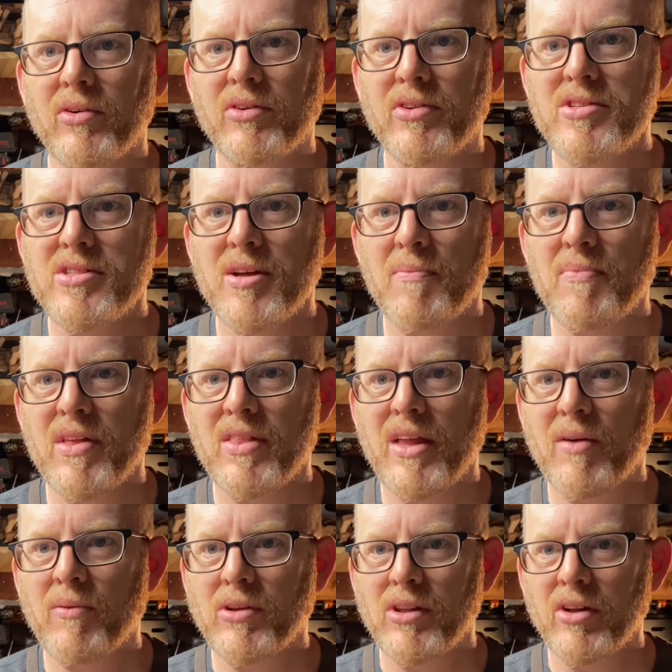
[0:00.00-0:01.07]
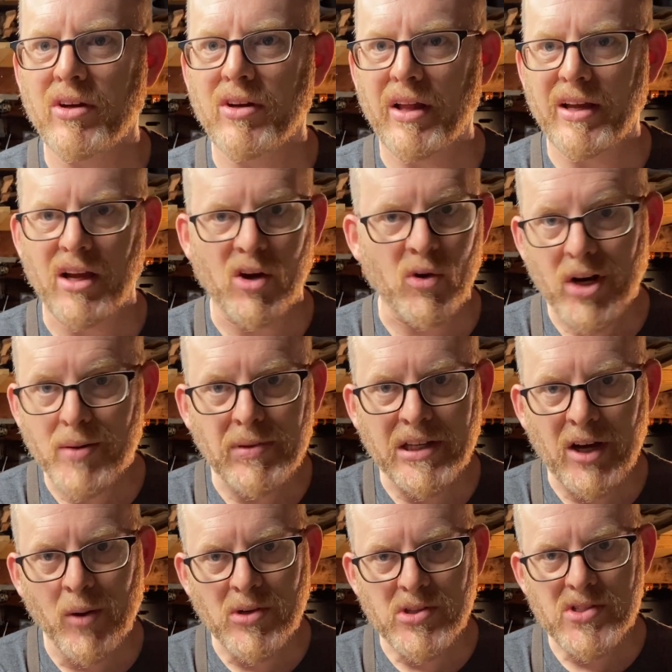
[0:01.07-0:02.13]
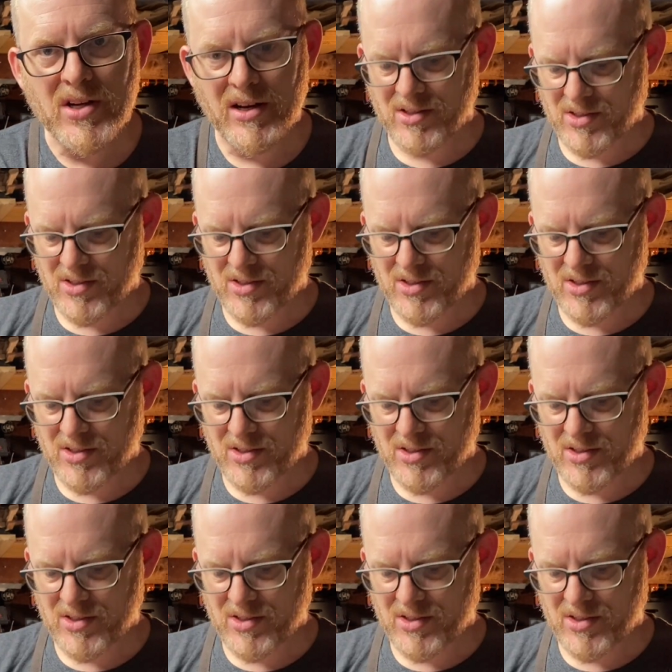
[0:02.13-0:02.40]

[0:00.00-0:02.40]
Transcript: something that would look like a greebly almost on its